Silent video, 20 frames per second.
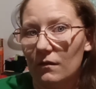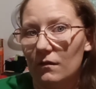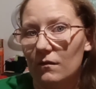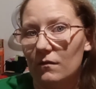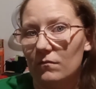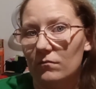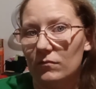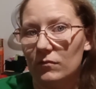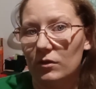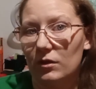
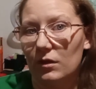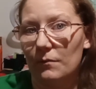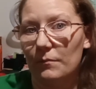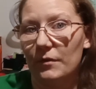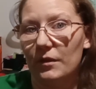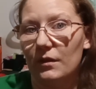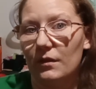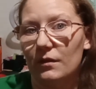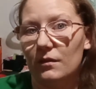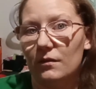
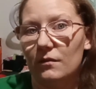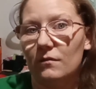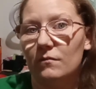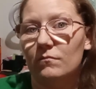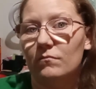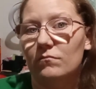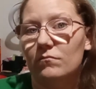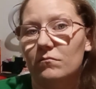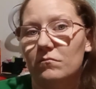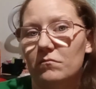something,
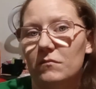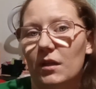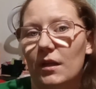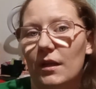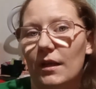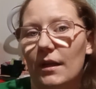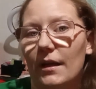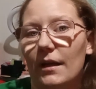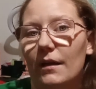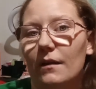a
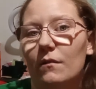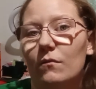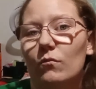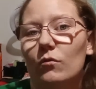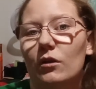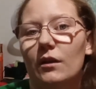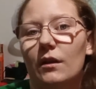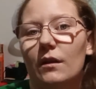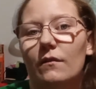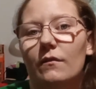hat,
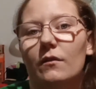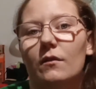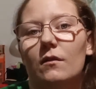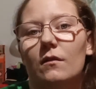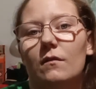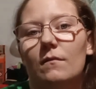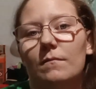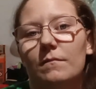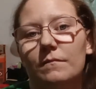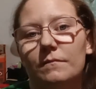whatever,
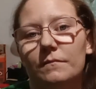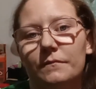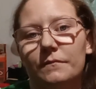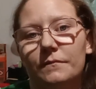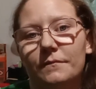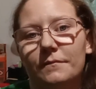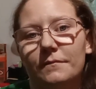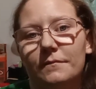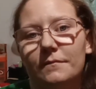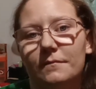
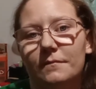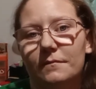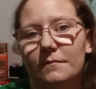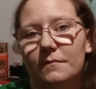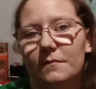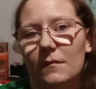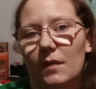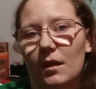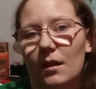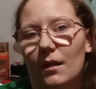
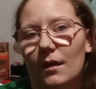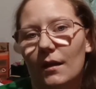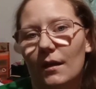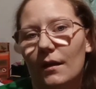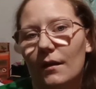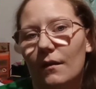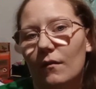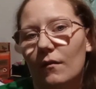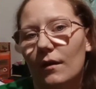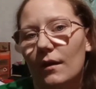and I
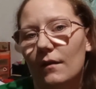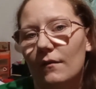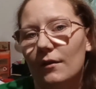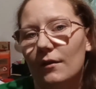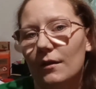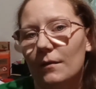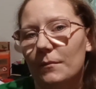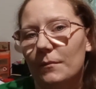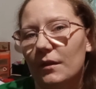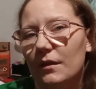don't have it
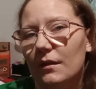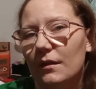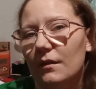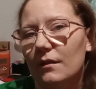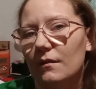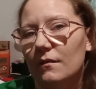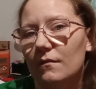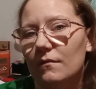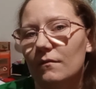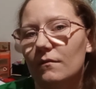up there,
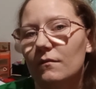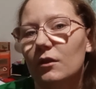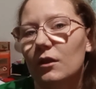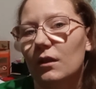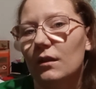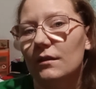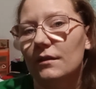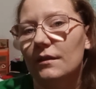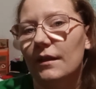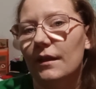
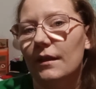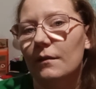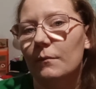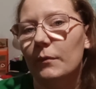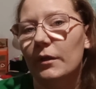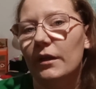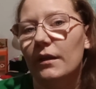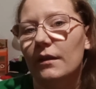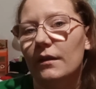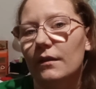contact
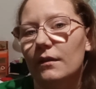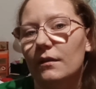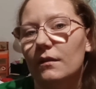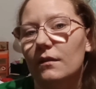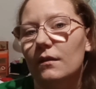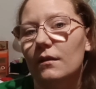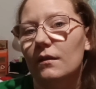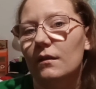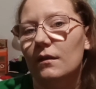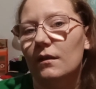me and
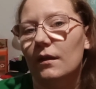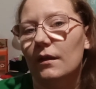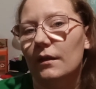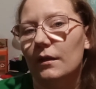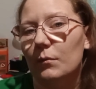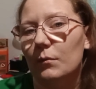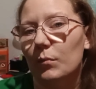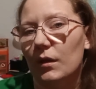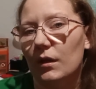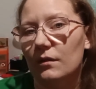I could
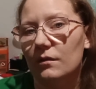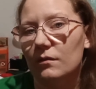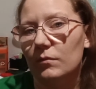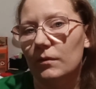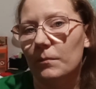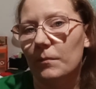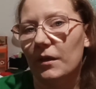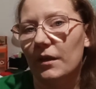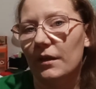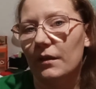possibly
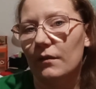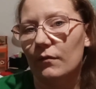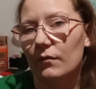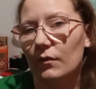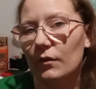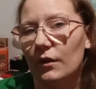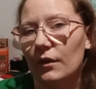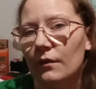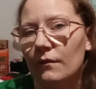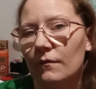make it for
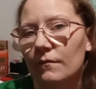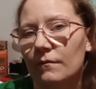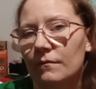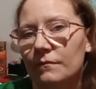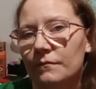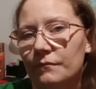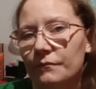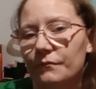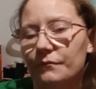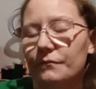you
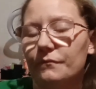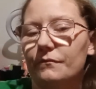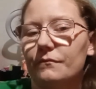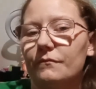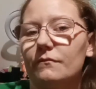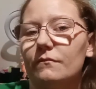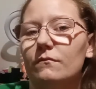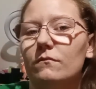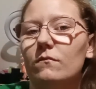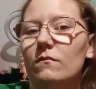
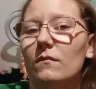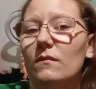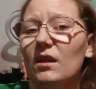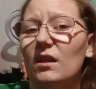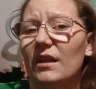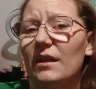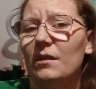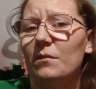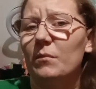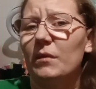
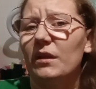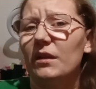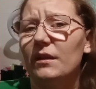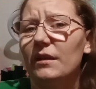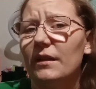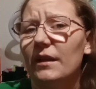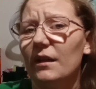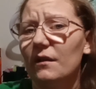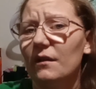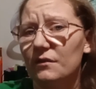and mail it
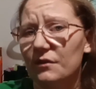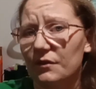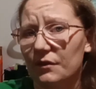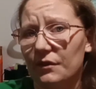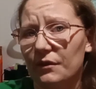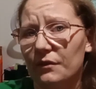out to you.